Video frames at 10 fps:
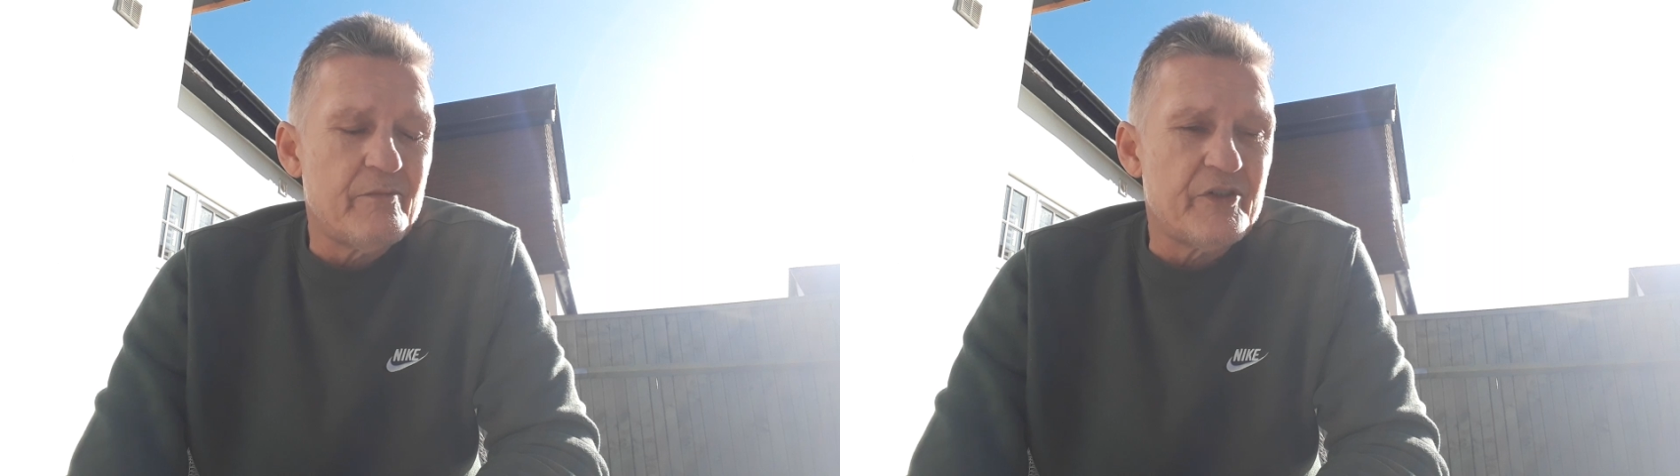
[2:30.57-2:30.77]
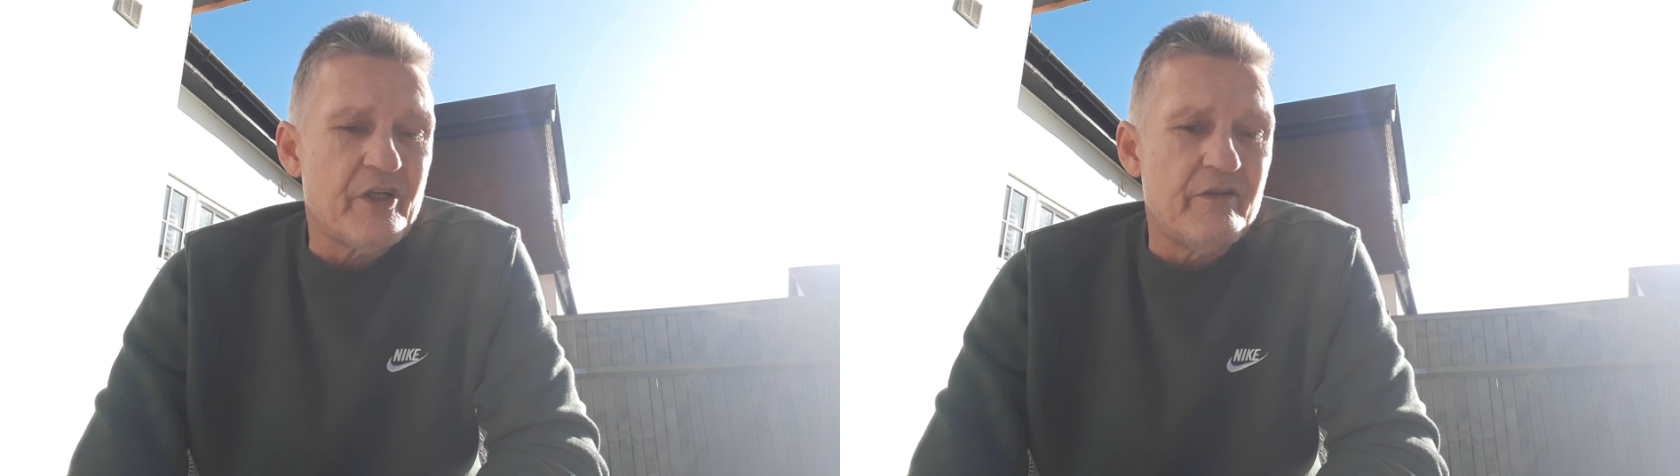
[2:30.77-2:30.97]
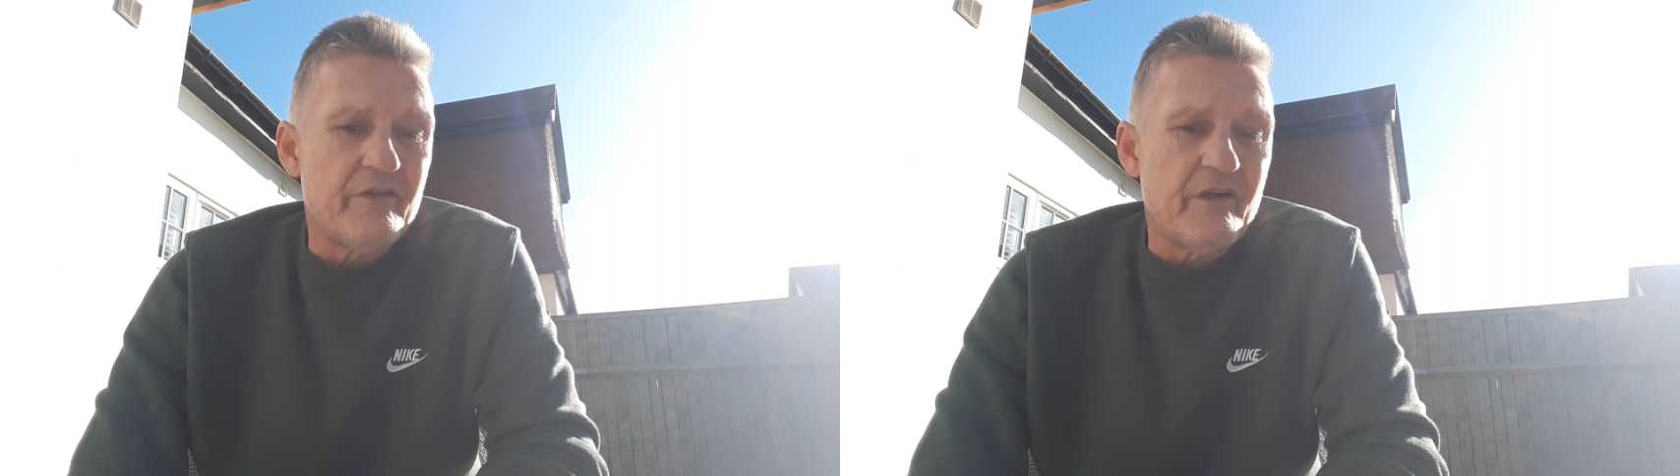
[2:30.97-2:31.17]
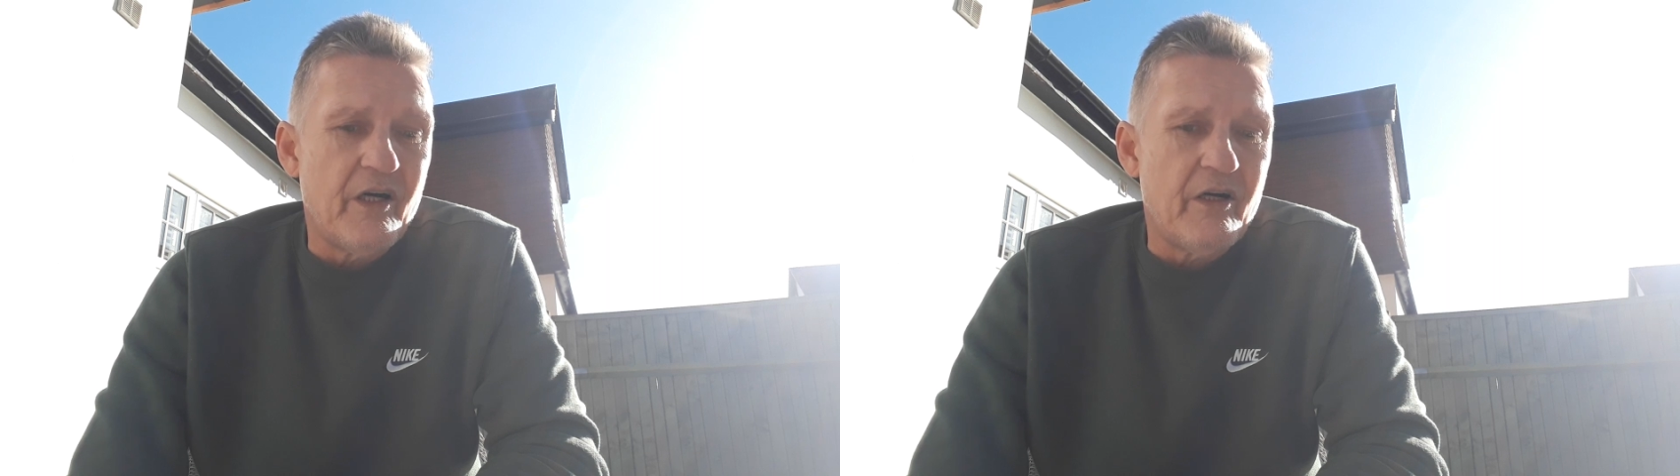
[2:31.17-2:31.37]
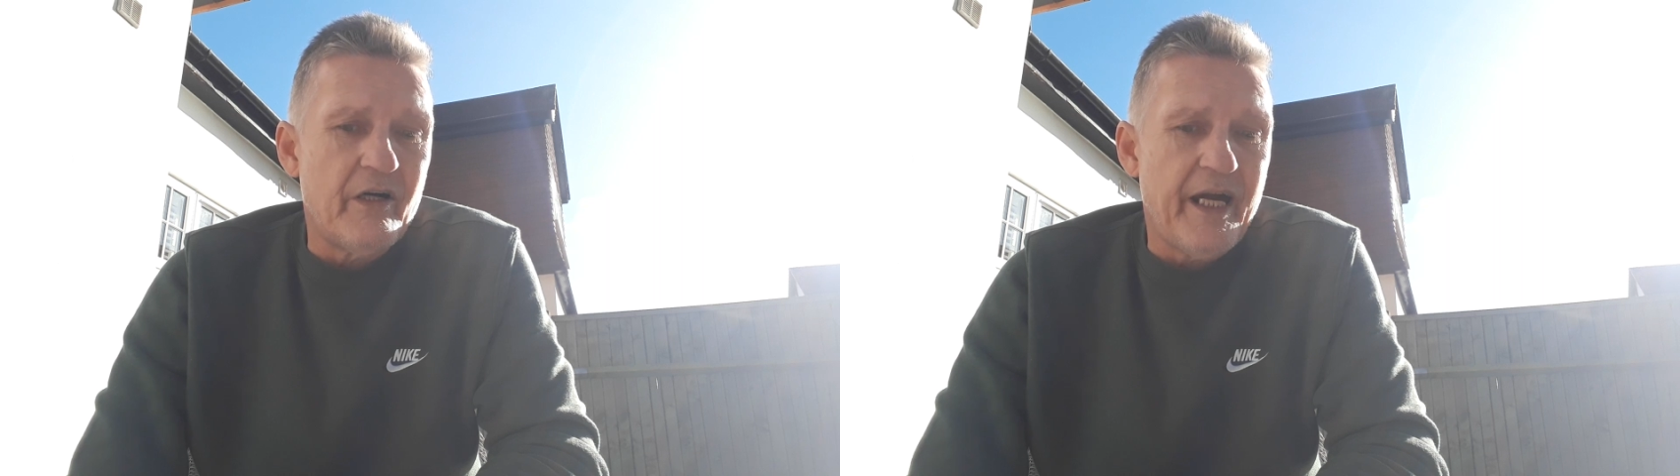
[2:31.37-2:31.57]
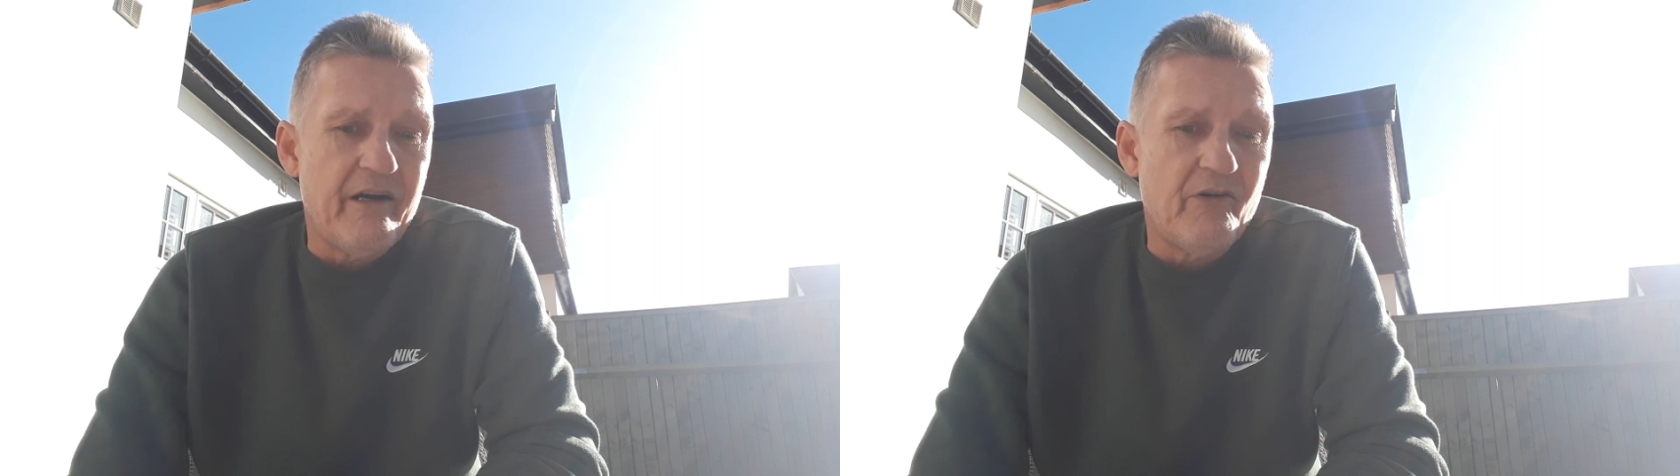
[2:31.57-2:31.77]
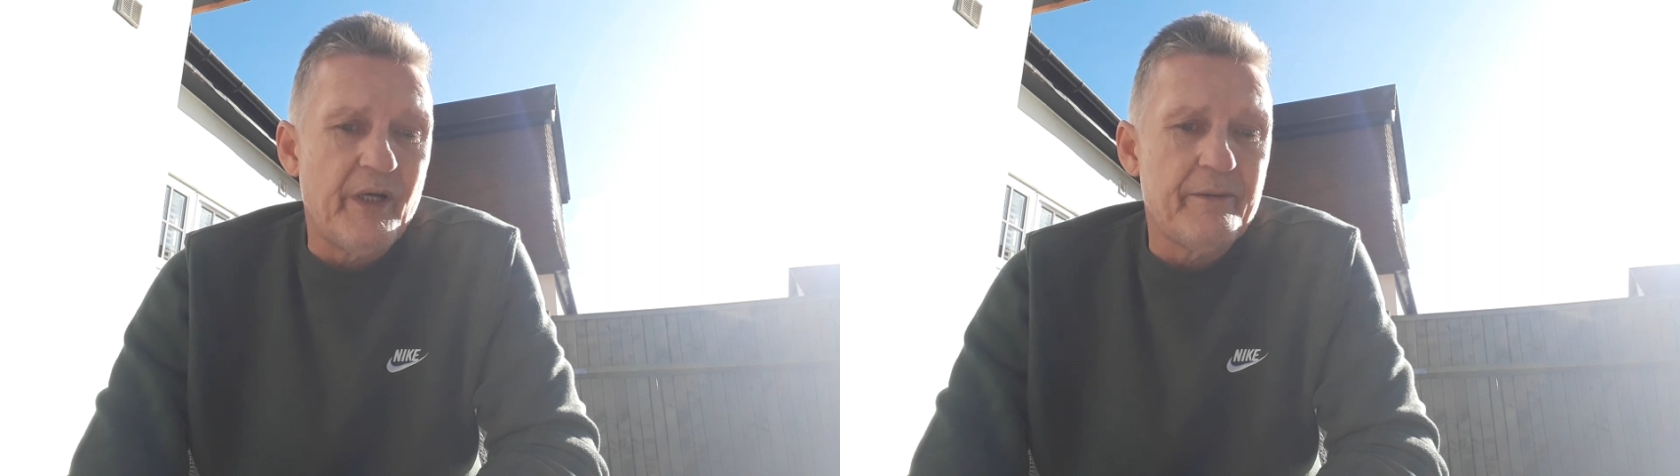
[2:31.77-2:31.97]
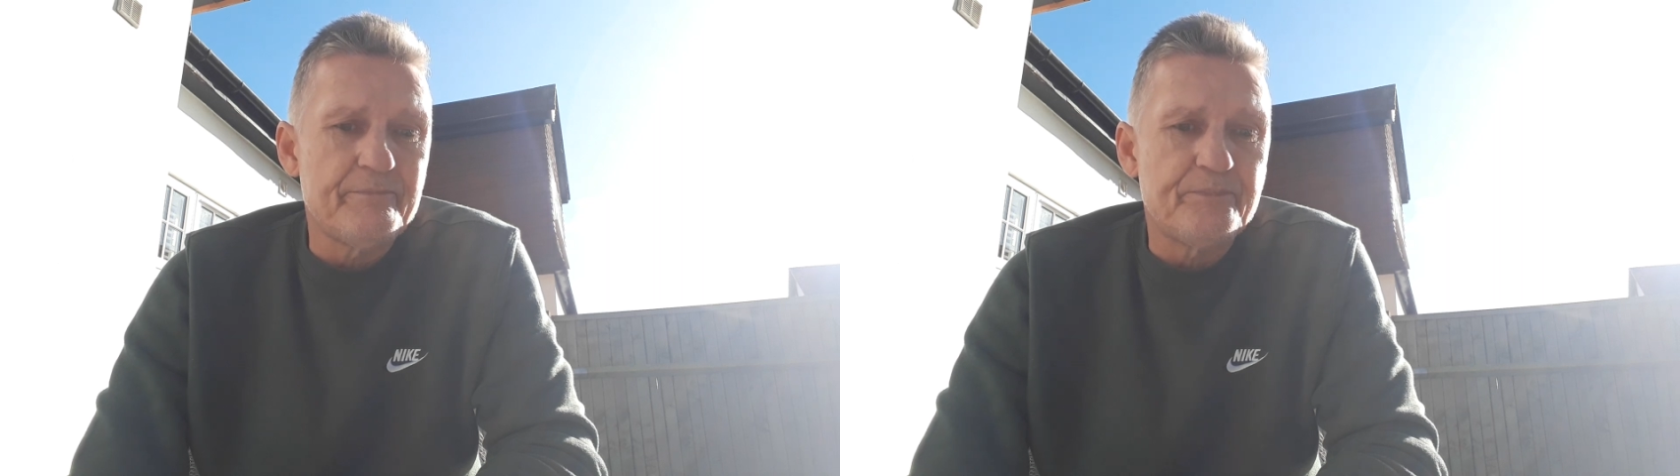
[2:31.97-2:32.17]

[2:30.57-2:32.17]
was over heroin,